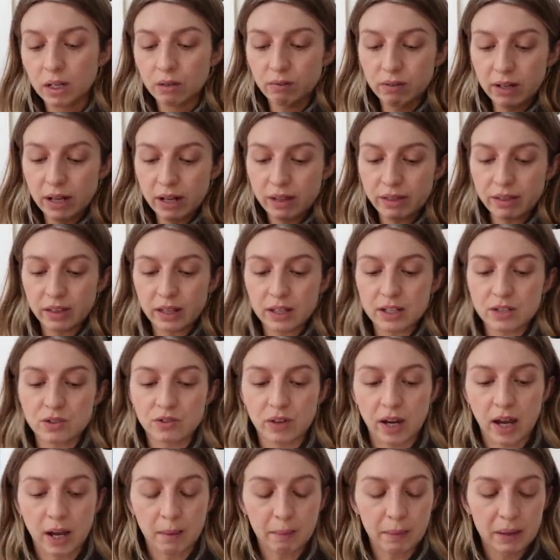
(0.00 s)
Really thick
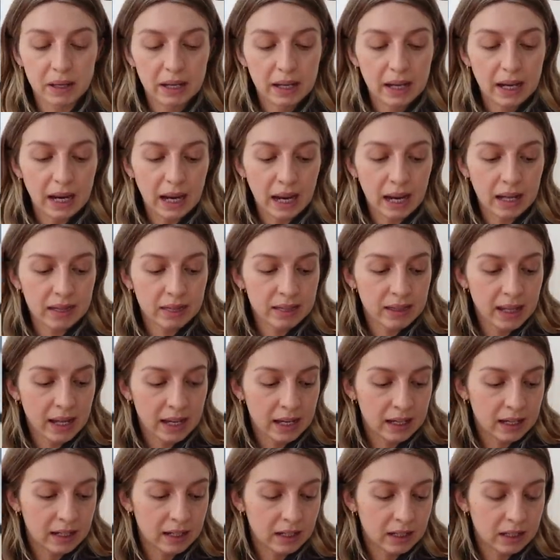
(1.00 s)
strap, and
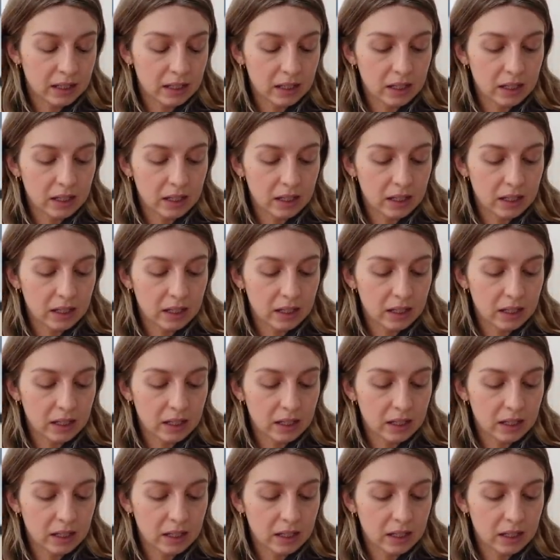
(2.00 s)
then